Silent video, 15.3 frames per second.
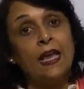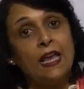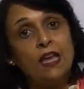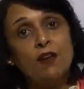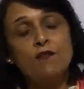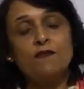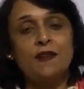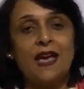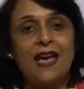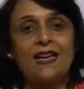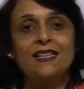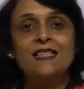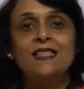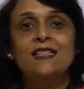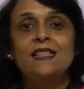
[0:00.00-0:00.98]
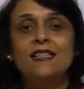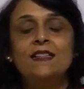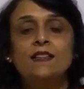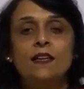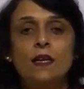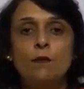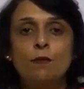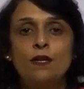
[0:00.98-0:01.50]
If
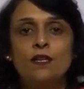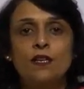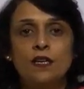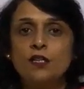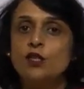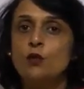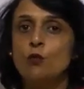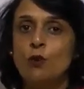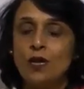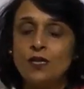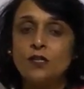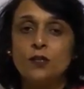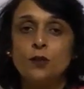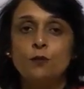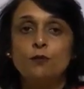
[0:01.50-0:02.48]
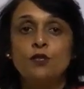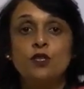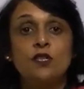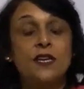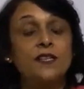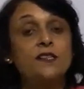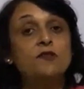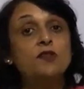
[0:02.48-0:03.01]
accidentally we touch a vessel which is
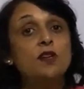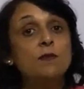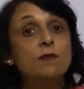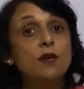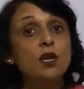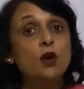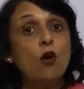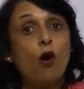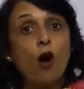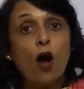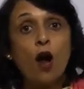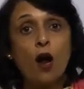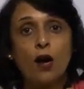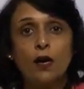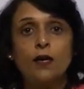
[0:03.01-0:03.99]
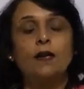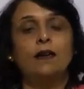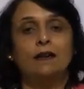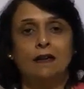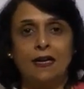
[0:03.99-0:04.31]
extremely hot